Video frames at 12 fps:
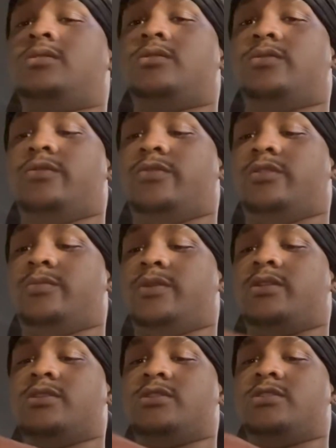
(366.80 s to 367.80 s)
just gonna
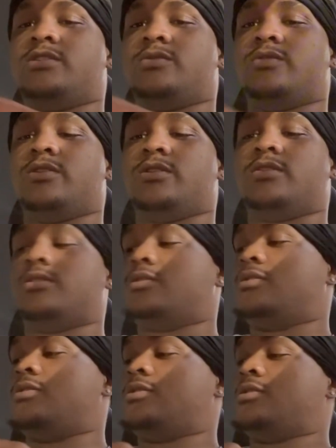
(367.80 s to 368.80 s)
make this shit
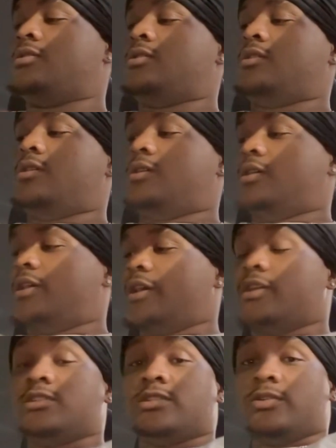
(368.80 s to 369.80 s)
work. I
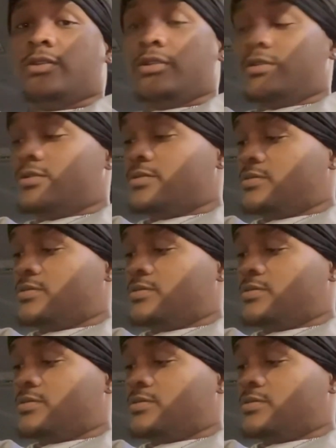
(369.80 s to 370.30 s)
gotta stir it up.